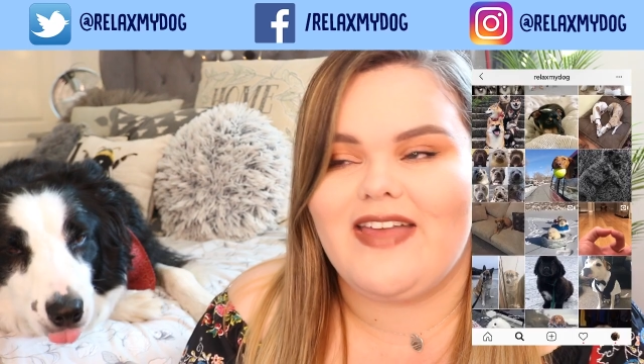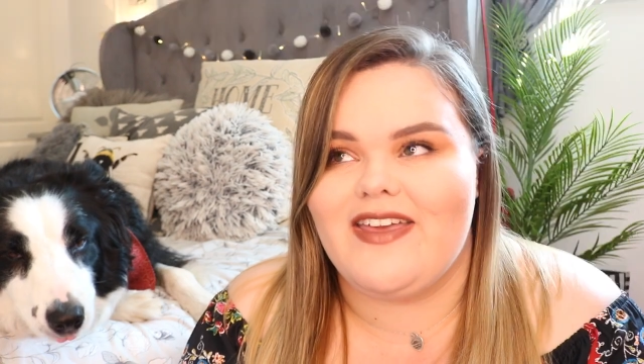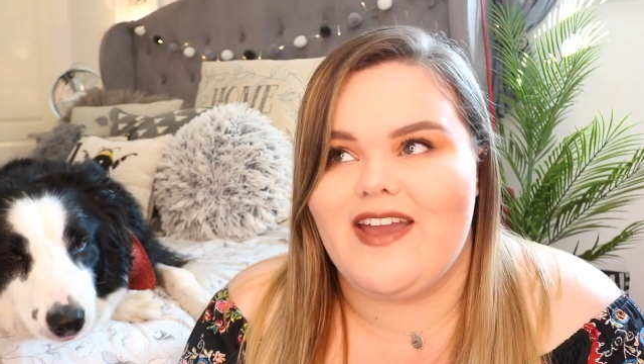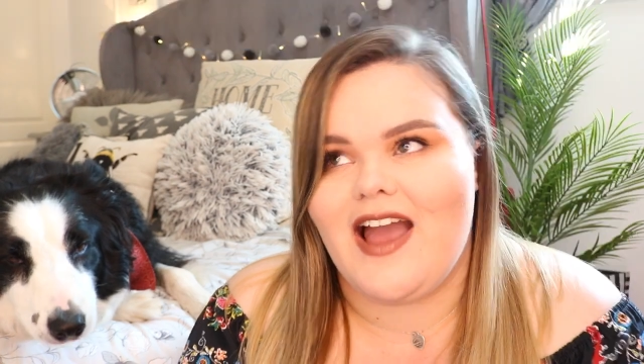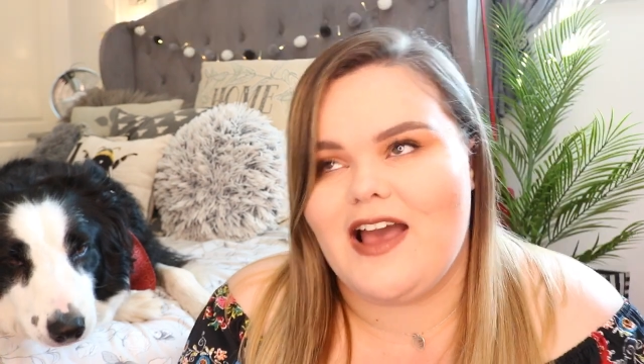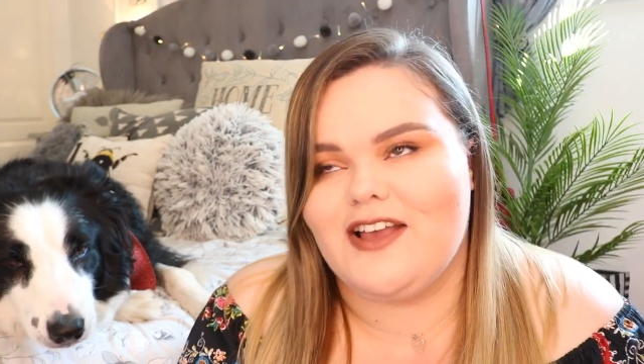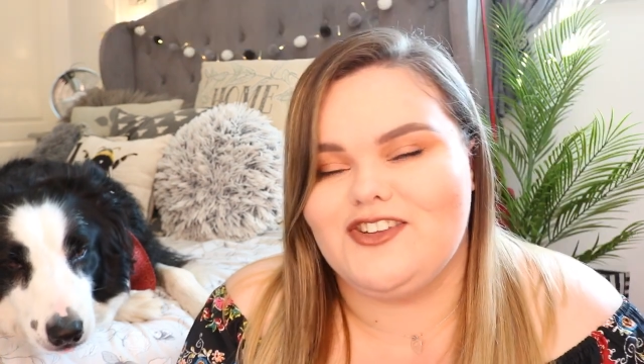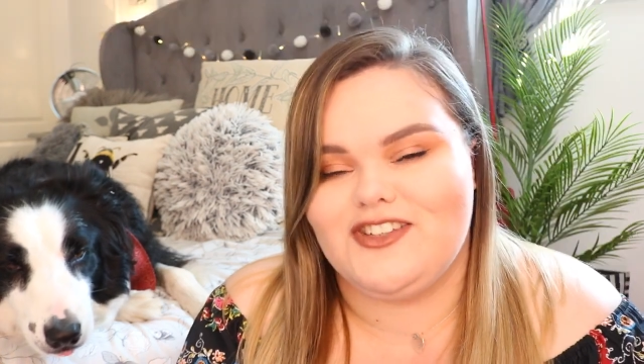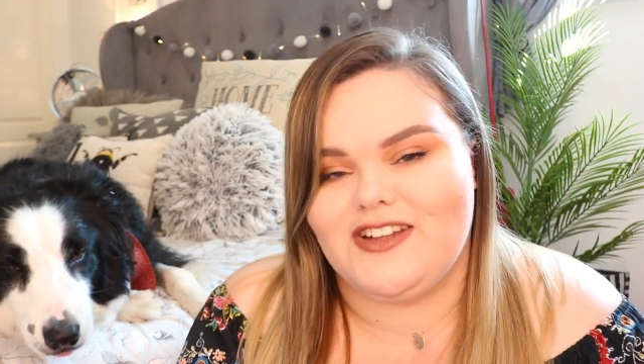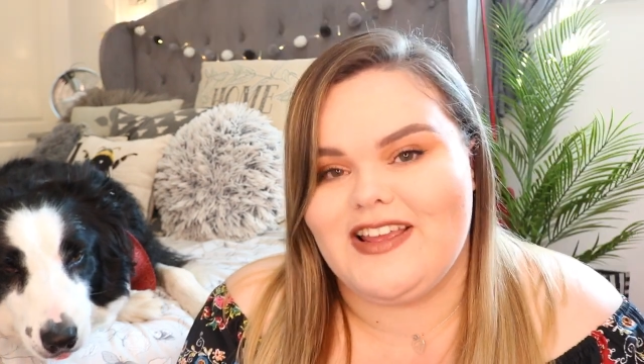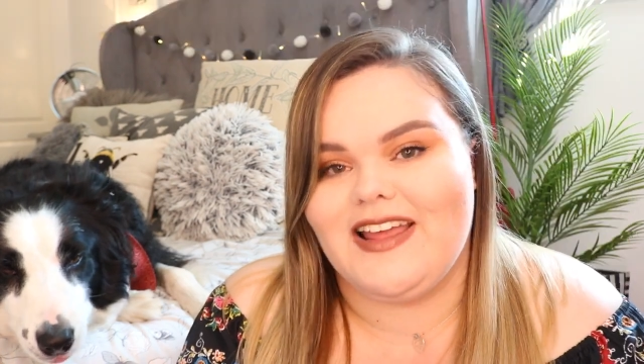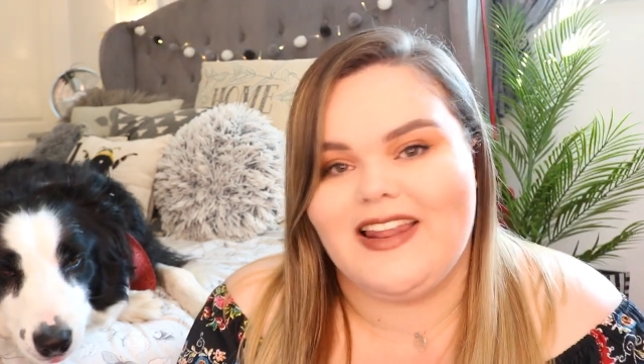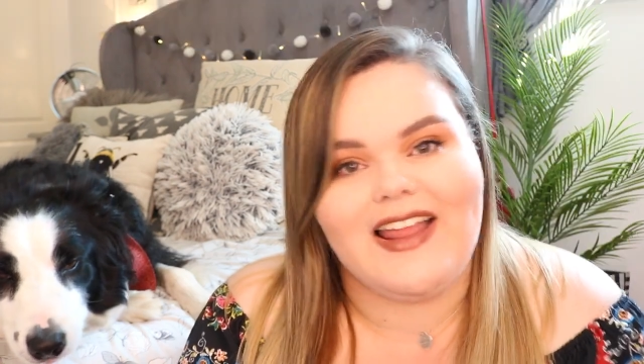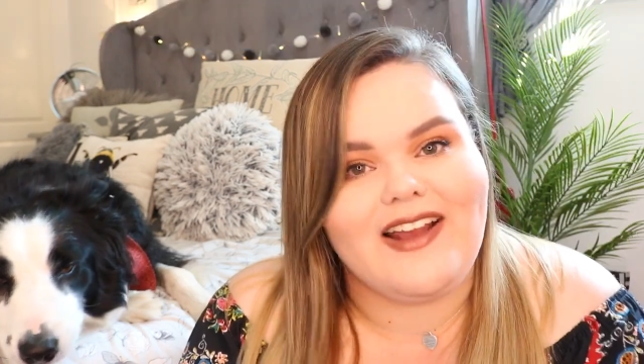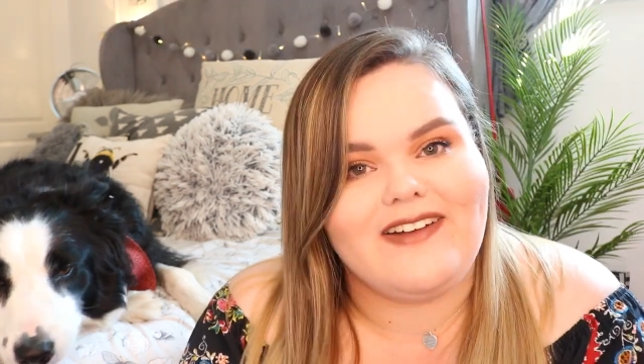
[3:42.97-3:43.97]
They are actually
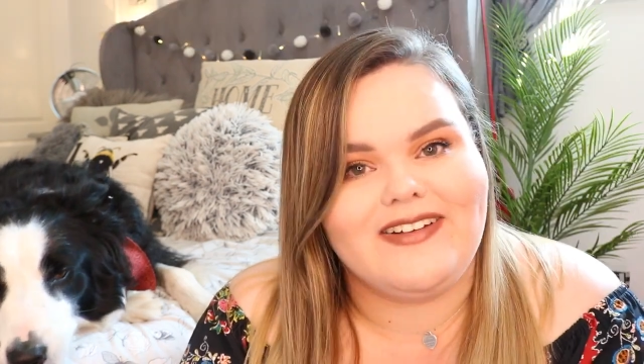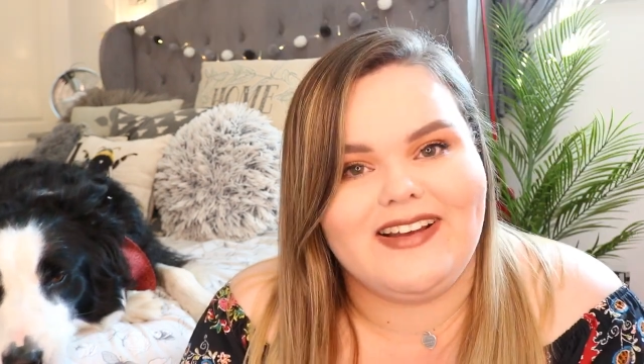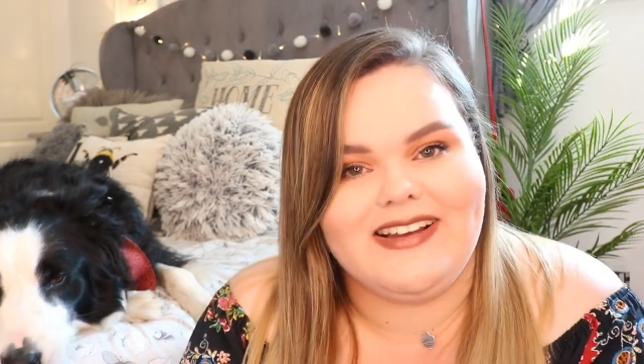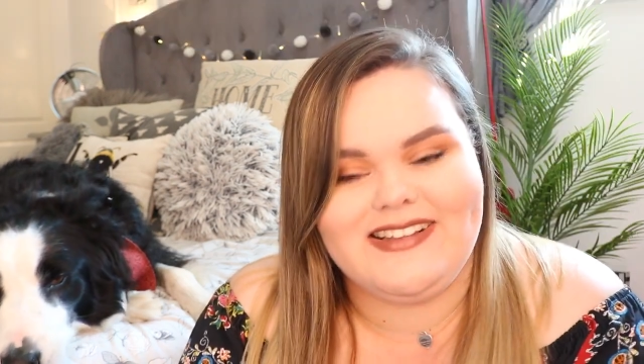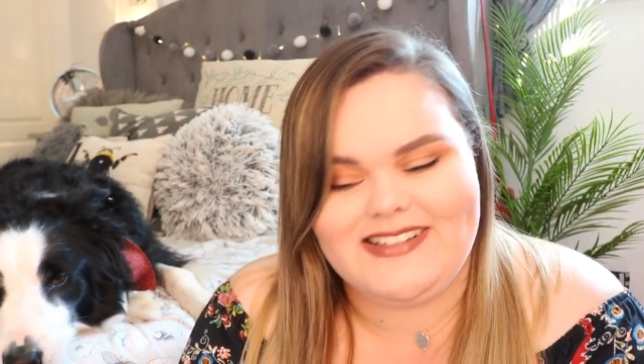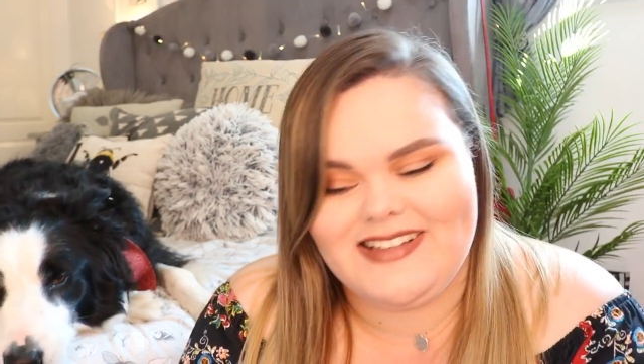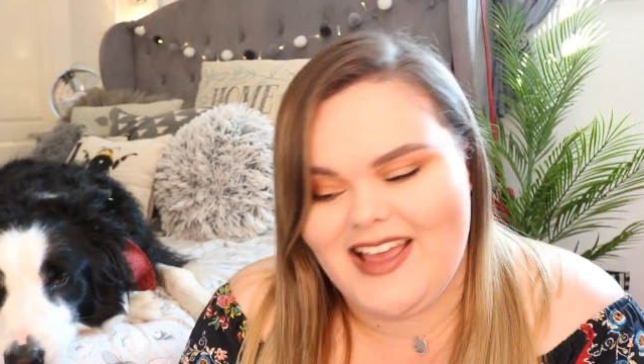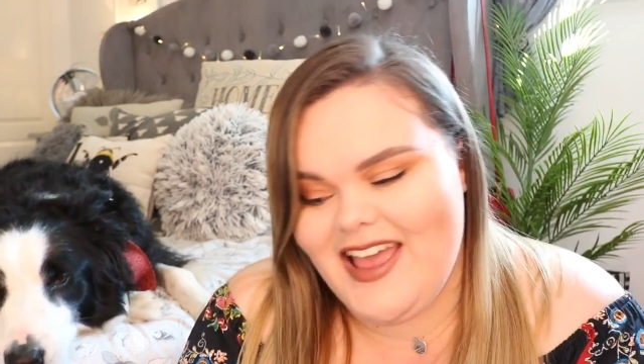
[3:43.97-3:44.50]
hilarious.